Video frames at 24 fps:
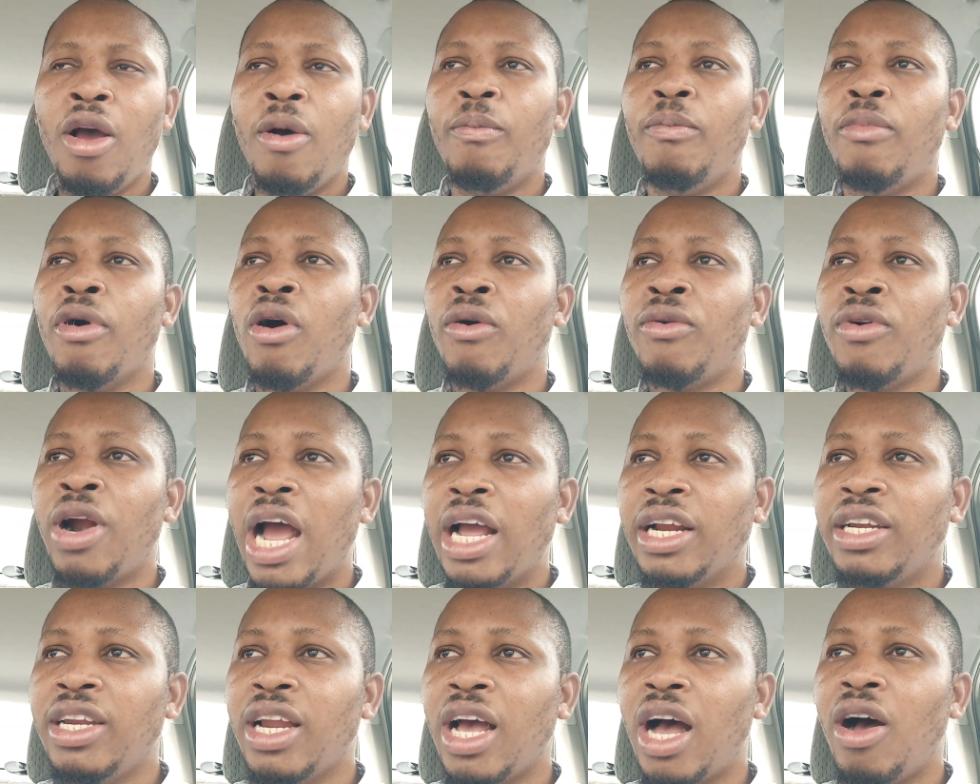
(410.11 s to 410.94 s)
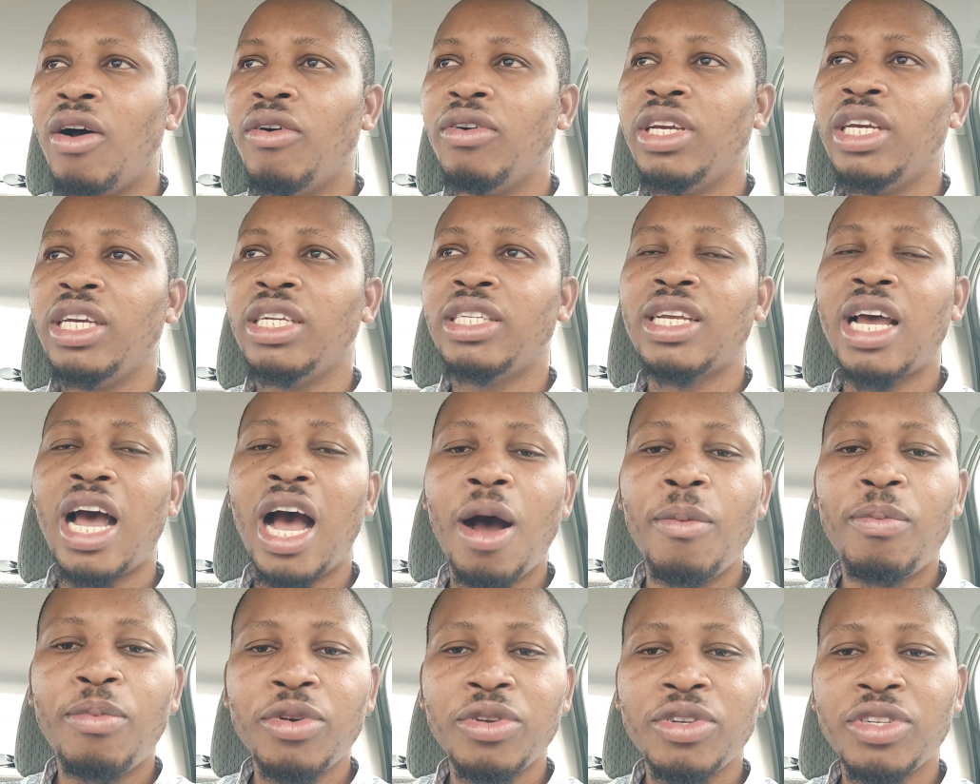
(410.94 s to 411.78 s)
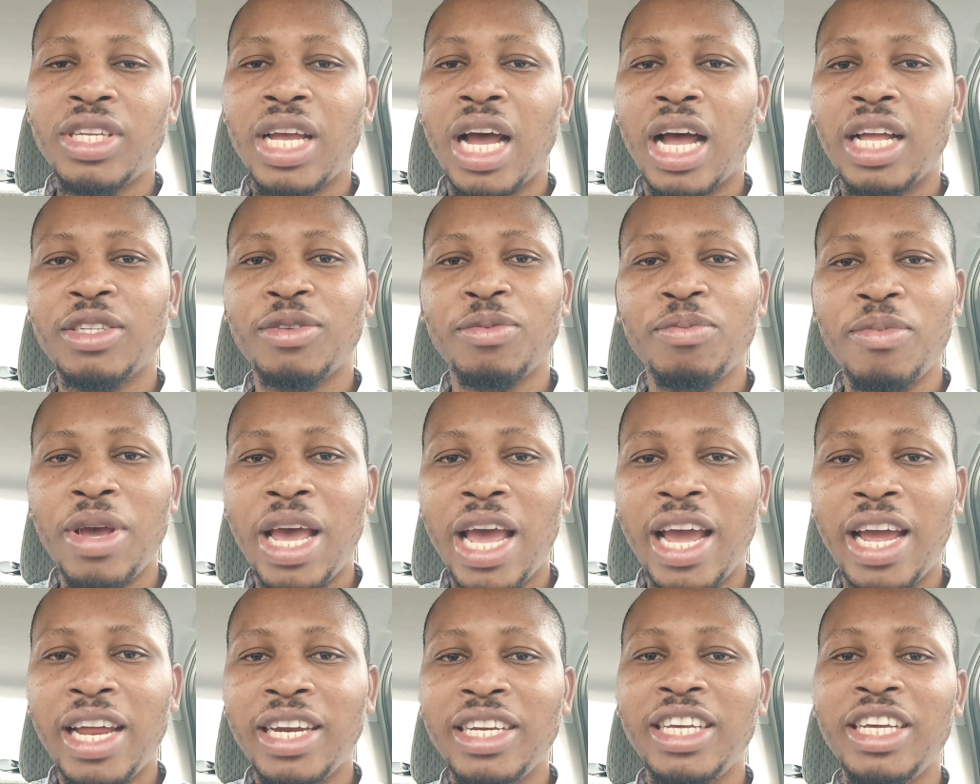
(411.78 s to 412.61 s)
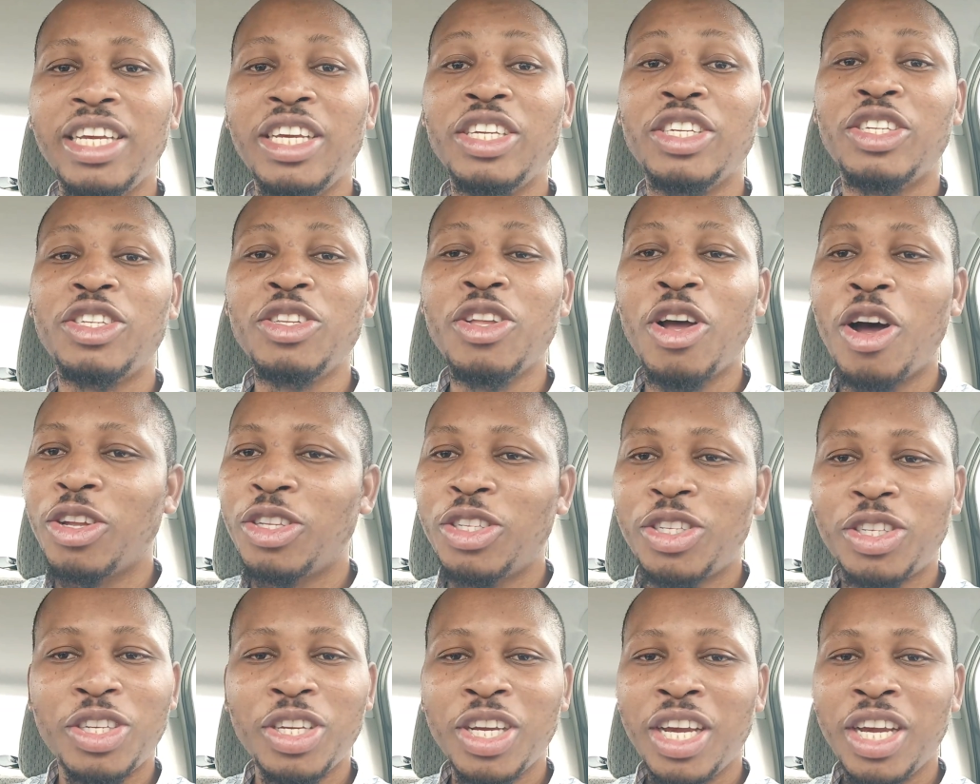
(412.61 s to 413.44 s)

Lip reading: But right now it happens that men is not,